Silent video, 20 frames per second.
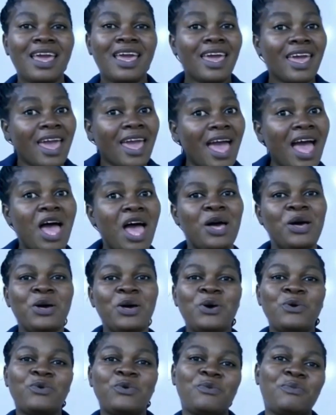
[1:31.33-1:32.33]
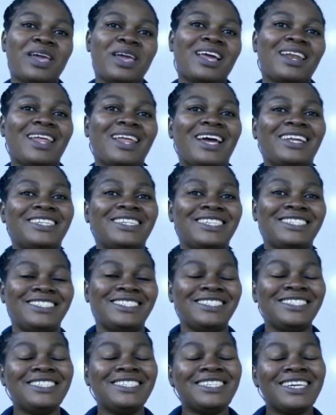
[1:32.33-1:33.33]
Here, we make
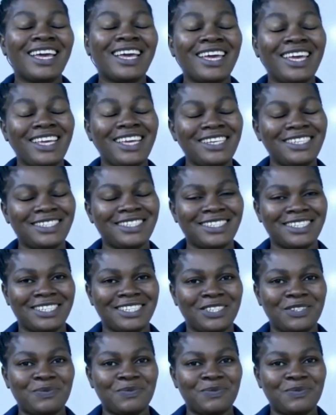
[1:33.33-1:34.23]
learning easy.